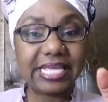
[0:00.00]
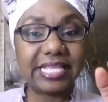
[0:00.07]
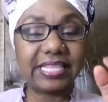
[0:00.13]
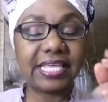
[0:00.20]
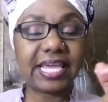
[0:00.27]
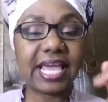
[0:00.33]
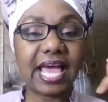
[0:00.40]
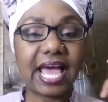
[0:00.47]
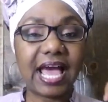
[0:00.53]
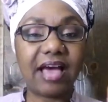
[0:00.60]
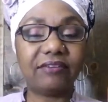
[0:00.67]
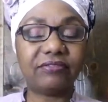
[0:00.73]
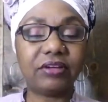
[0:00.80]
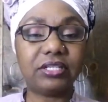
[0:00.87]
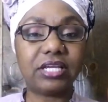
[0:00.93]
they
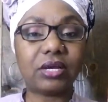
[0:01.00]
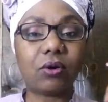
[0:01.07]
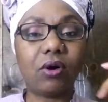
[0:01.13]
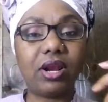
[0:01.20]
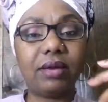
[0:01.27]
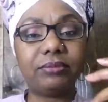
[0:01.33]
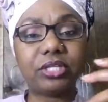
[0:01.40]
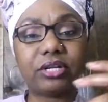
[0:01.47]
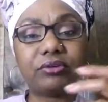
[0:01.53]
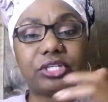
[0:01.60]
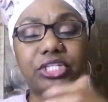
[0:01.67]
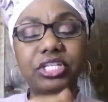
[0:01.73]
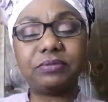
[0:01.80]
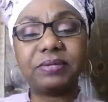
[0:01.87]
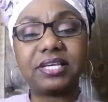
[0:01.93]
call them
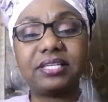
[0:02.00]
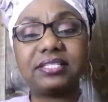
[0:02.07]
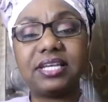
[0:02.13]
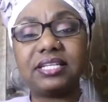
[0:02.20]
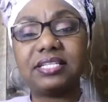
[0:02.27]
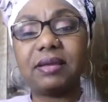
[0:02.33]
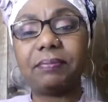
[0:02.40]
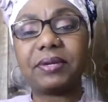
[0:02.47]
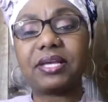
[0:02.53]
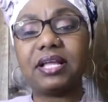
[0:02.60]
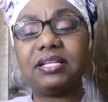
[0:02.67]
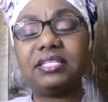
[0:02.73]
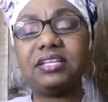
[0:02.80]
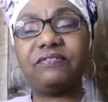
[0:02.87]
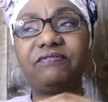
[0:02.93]
generations because they're
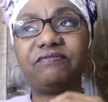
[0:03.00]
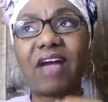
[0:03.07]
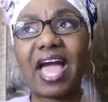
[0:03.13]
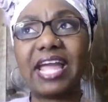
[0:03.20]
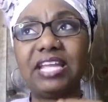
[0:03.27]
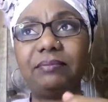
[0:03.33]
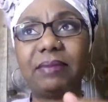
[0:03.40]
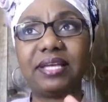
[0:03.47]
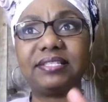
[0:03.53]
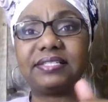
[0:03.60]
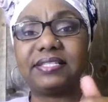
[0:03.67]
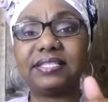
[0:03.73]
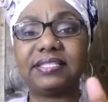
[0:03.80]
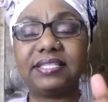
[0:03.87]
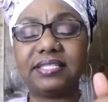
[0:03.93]
typically defined by
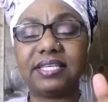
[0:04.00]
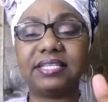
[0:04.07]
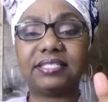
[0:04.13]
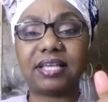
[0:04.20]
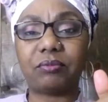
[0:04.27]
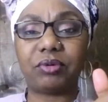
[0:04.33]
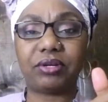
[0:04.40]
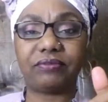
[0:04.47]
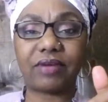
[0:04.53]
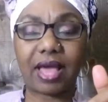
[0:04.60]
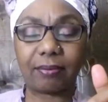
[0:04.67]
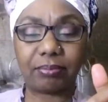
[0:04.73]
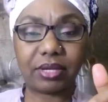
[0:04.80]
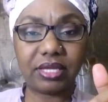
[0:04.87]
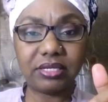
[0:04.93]
certain things that would have
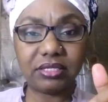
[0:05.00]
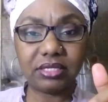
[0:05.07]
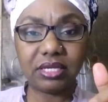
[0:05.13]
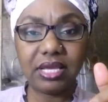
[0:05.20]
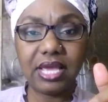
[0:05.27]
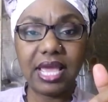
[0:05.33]
happened.